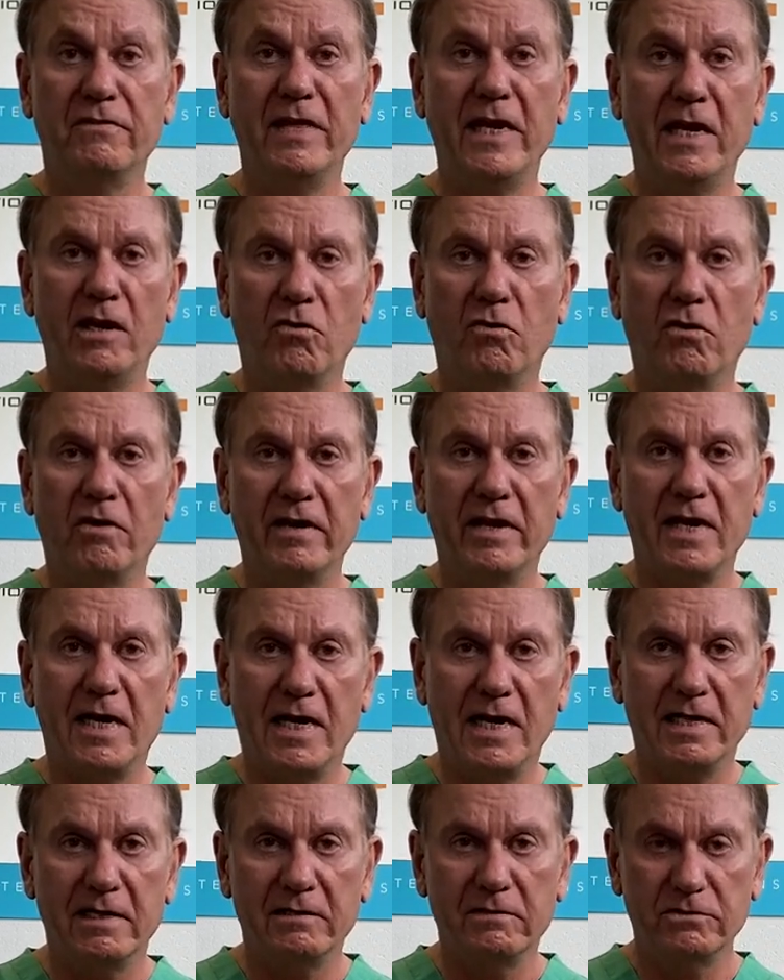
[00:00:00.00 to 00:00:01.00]
They are
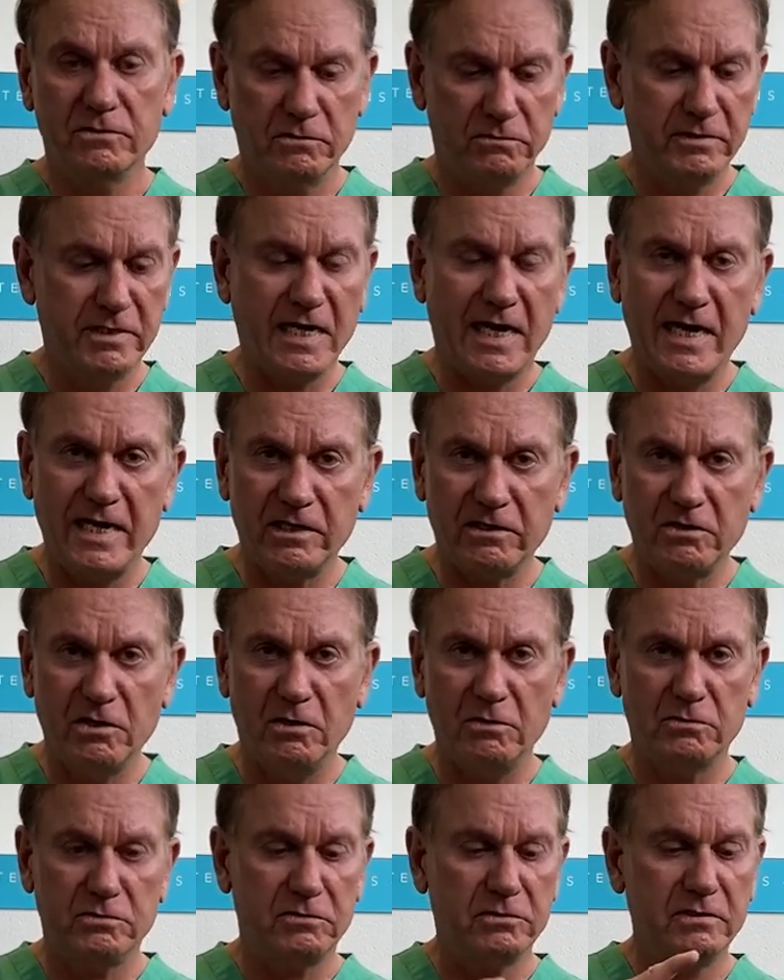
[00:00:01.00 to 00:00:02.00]
not. So Diet
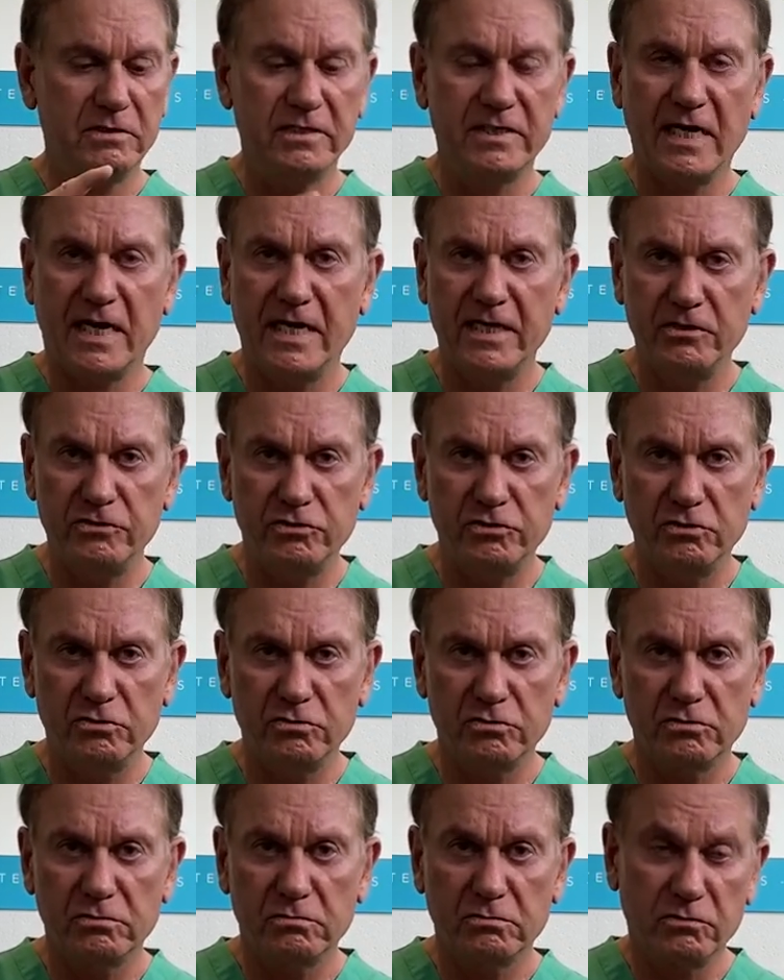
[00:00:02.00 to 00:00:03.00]
Cokes, Diet
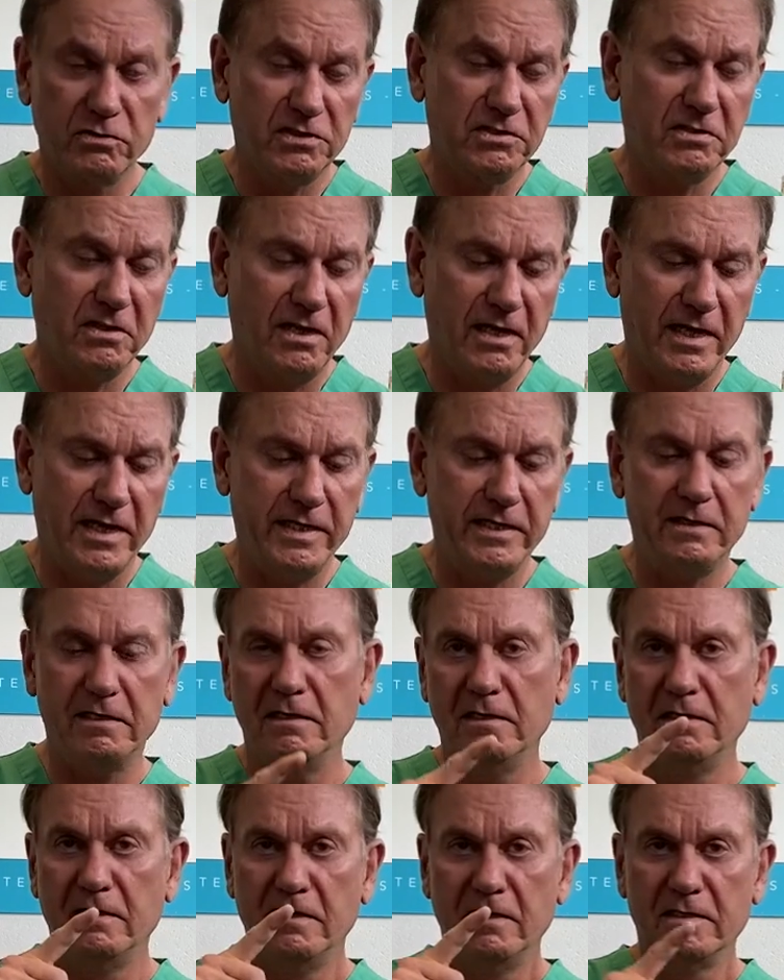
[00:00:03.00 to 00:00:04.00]
Juice, Crystal Light,
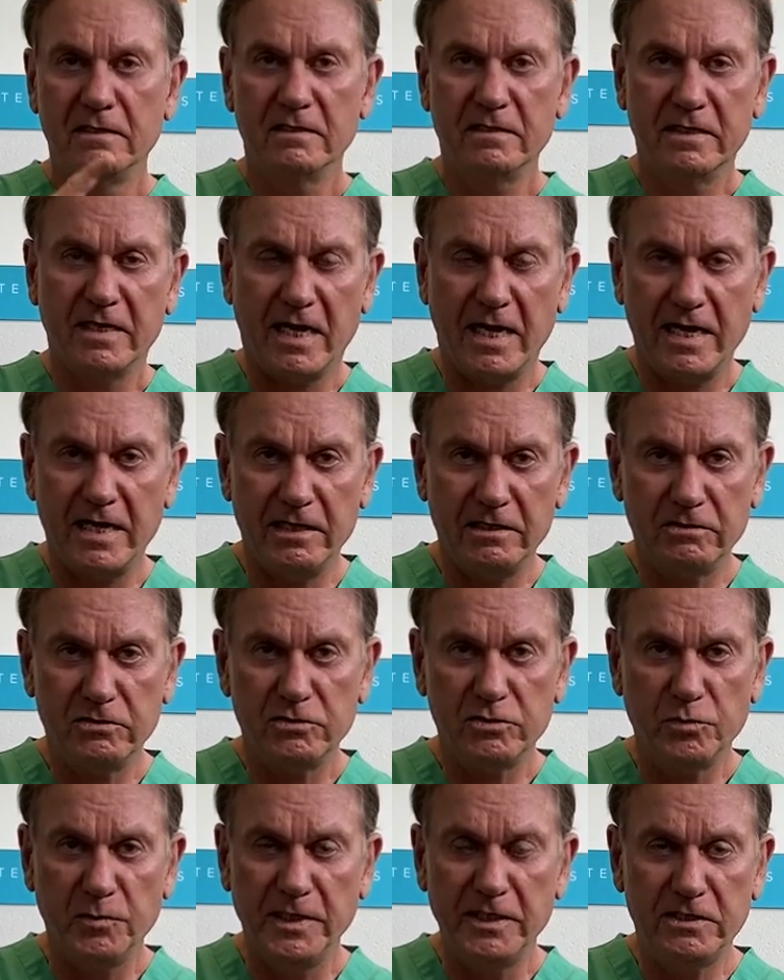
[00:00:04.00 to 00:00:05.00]
Diet
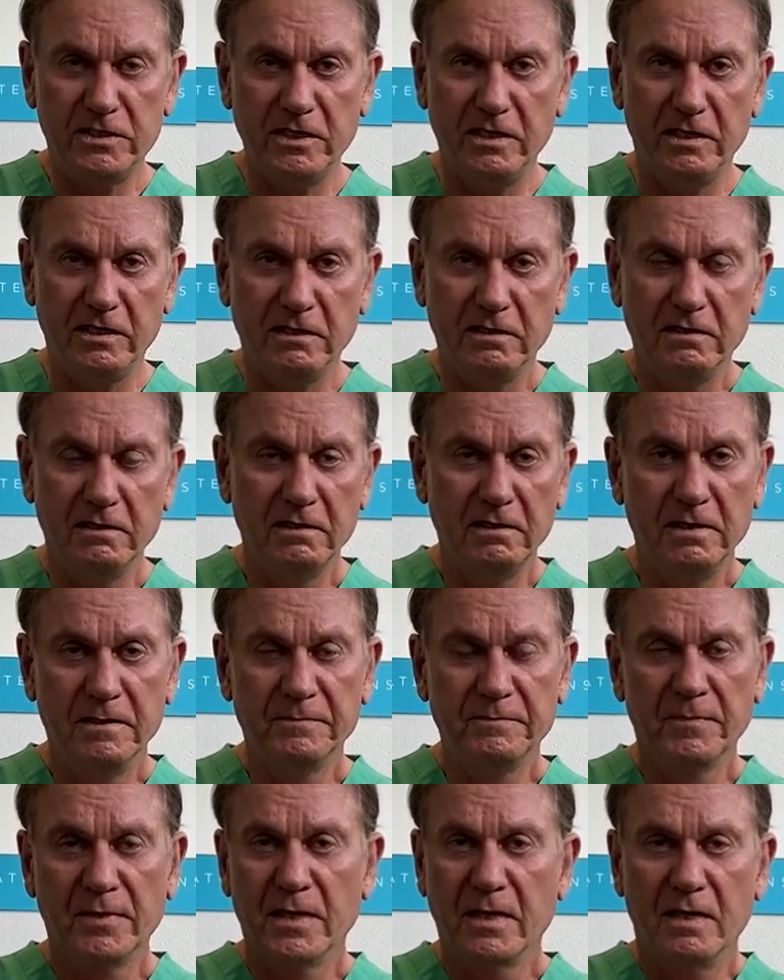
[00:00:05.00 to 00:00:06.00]
Sweet Tea,
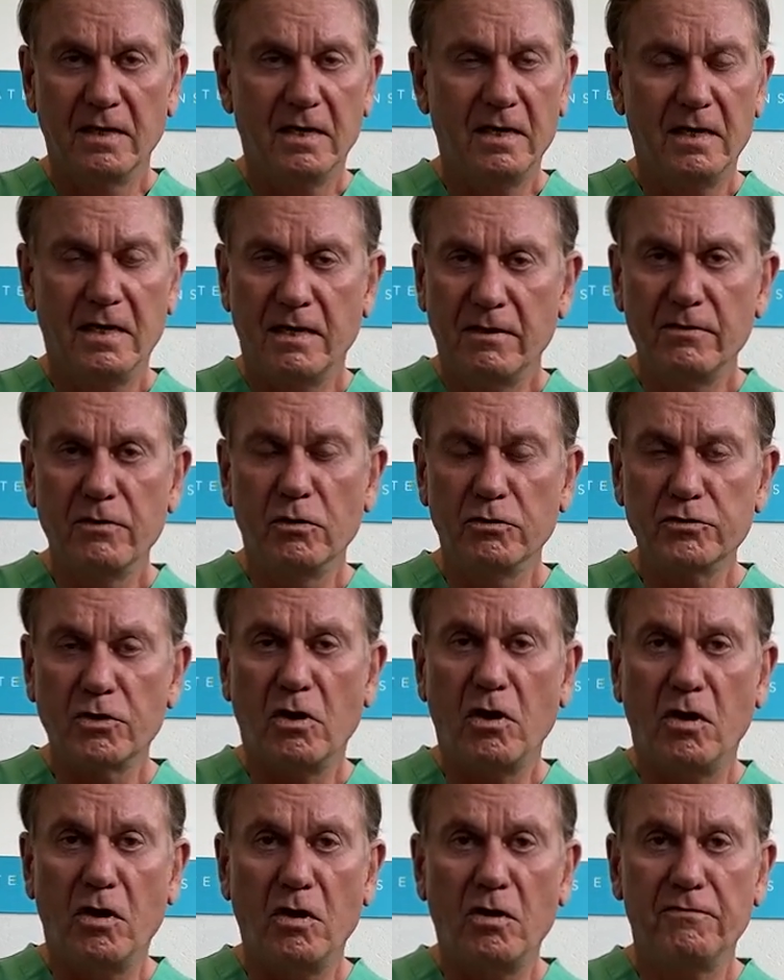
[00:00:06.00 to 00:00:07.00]
those are
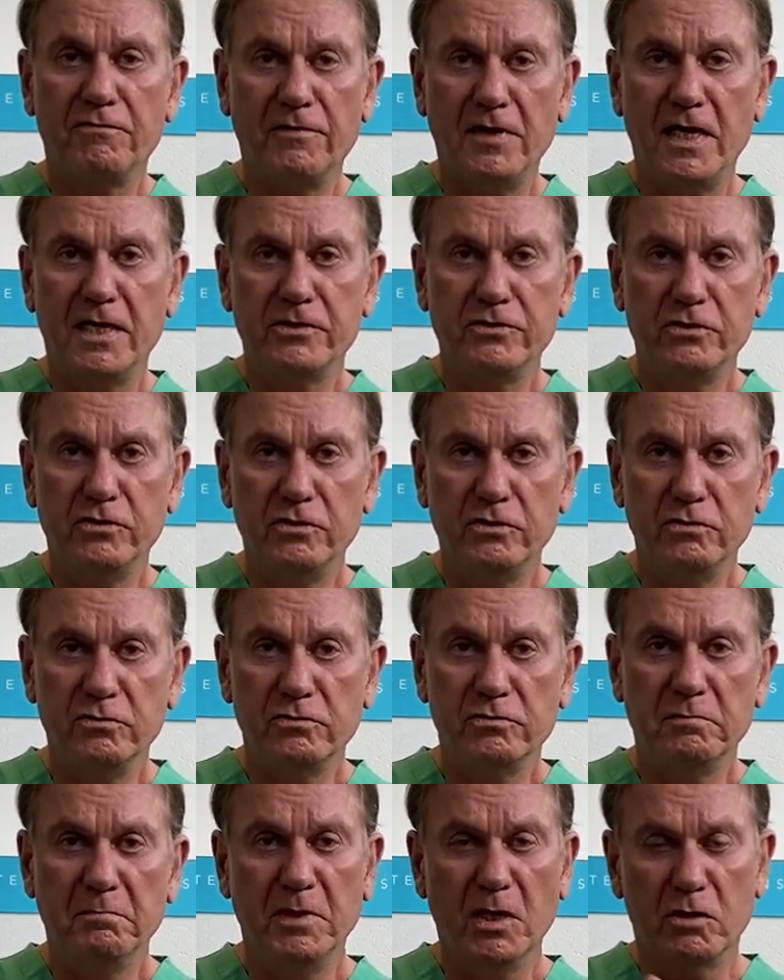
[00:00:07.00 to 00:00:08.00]
all fine to
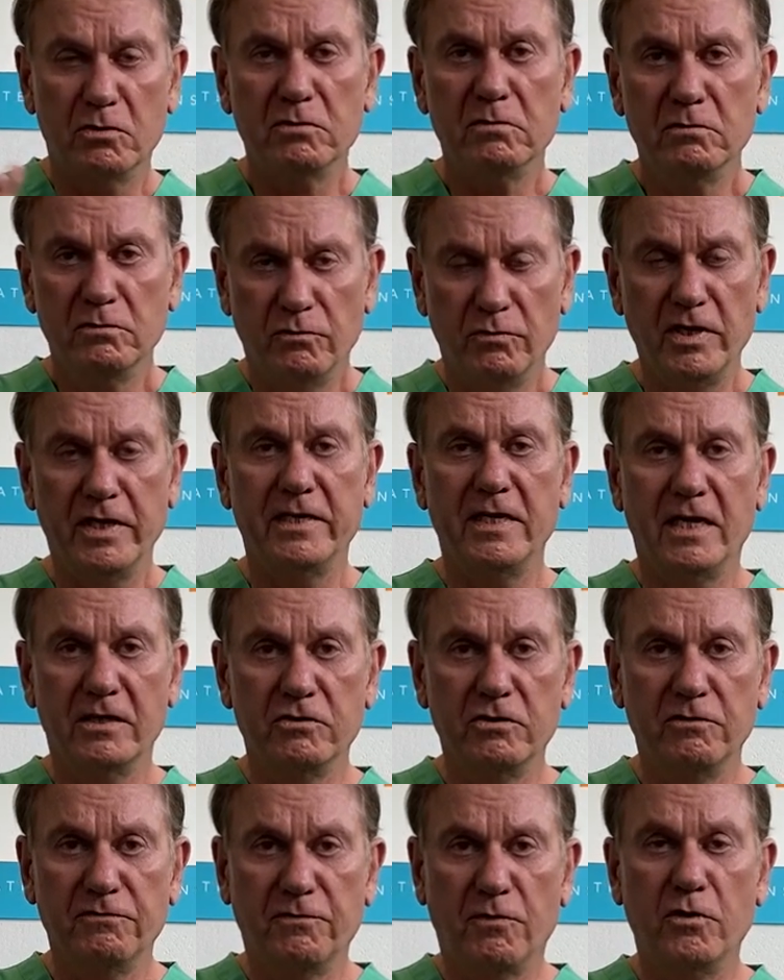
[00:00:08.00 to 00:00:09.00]
use. Milk, really not
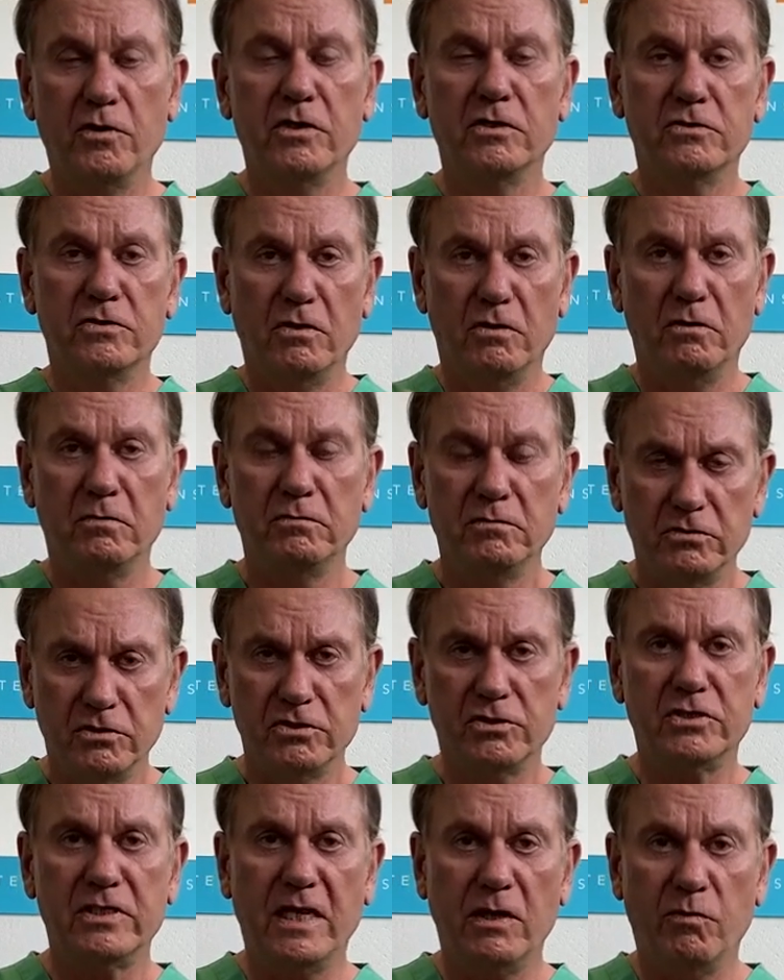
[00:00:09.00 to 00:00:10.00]
good for you, so
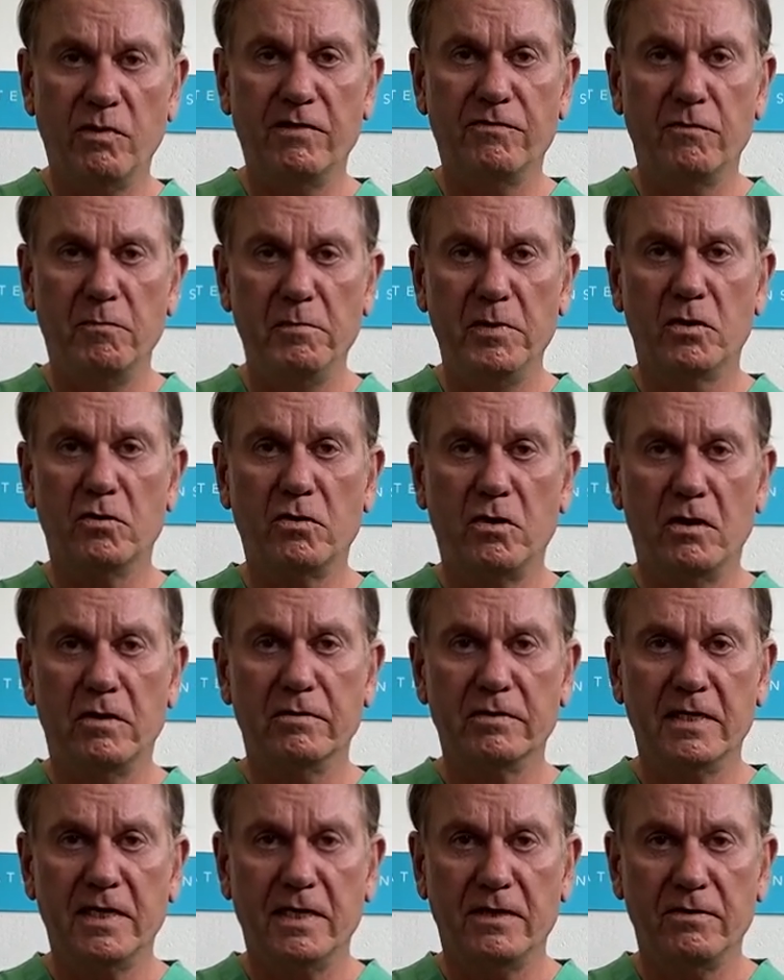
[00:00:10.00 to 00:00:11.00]
just stay away from milk
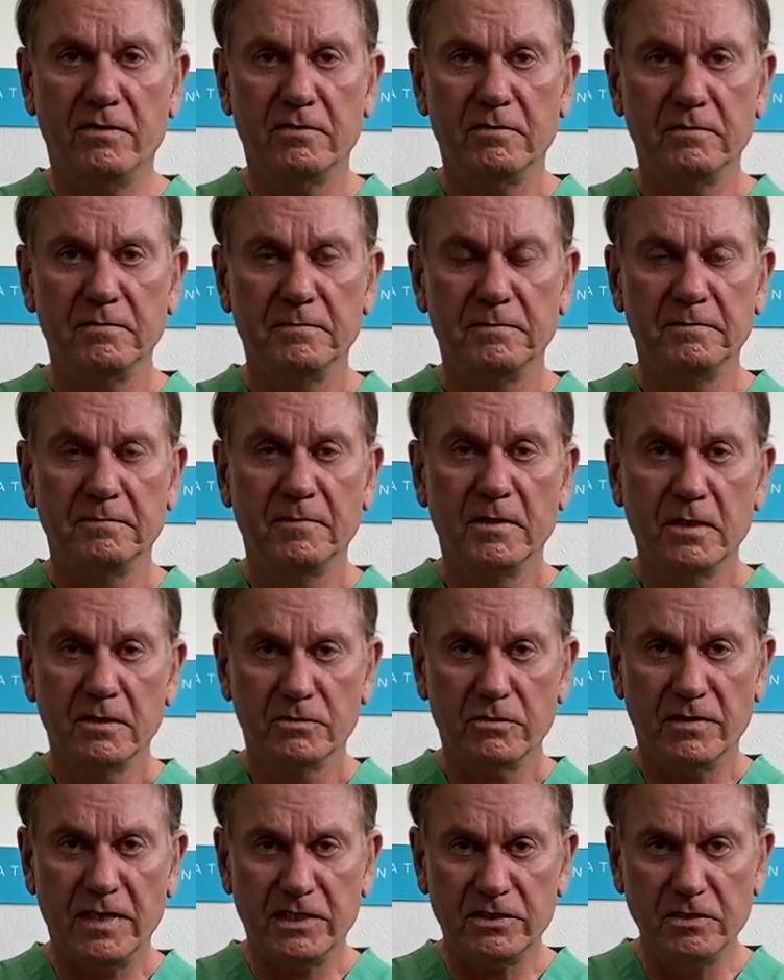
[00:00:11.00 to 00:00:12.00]
altogether.
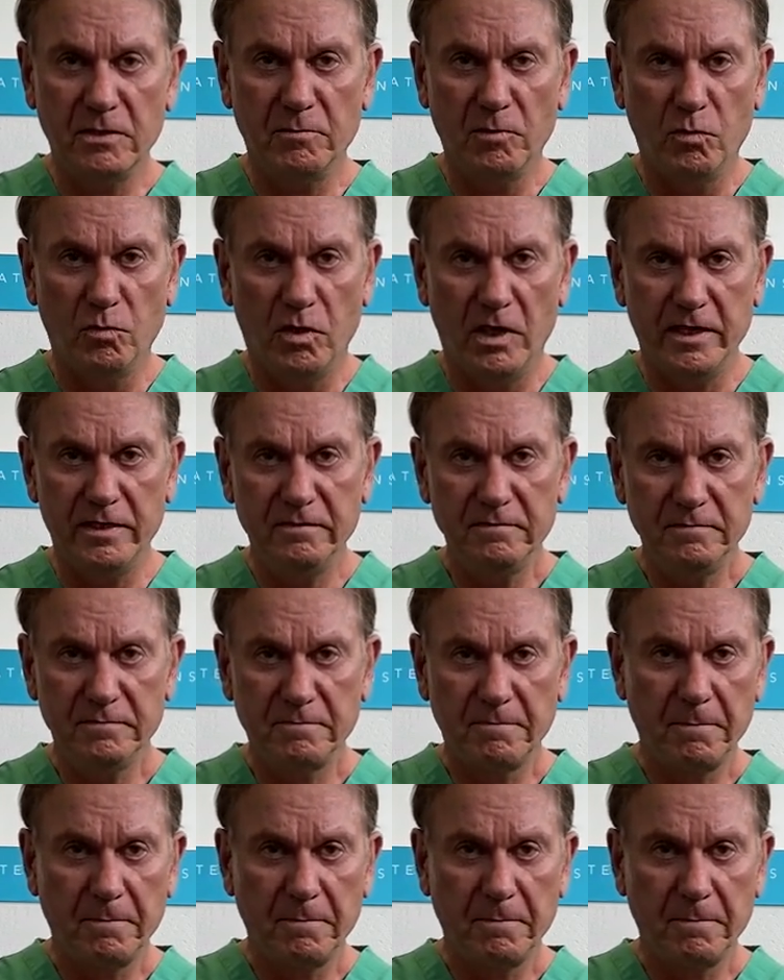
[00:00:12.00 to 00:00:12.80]
So that's number one.